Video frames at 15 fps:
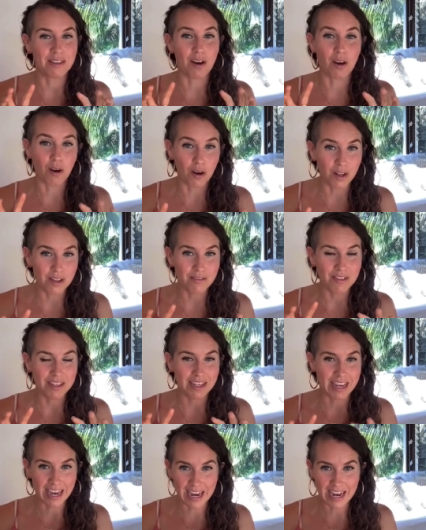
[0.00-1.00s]
all of the
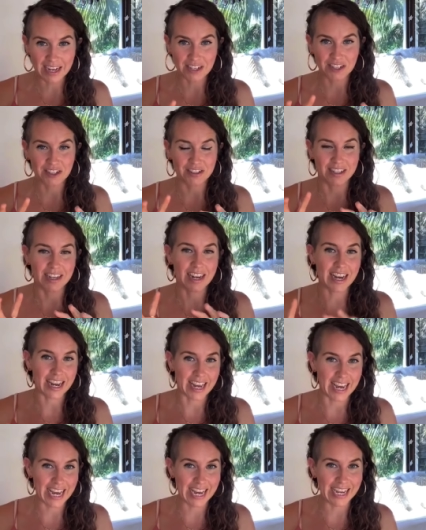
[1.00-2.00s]
cash that I
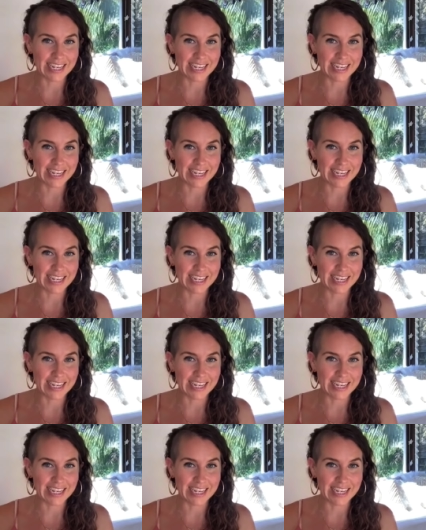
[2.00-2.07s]
had.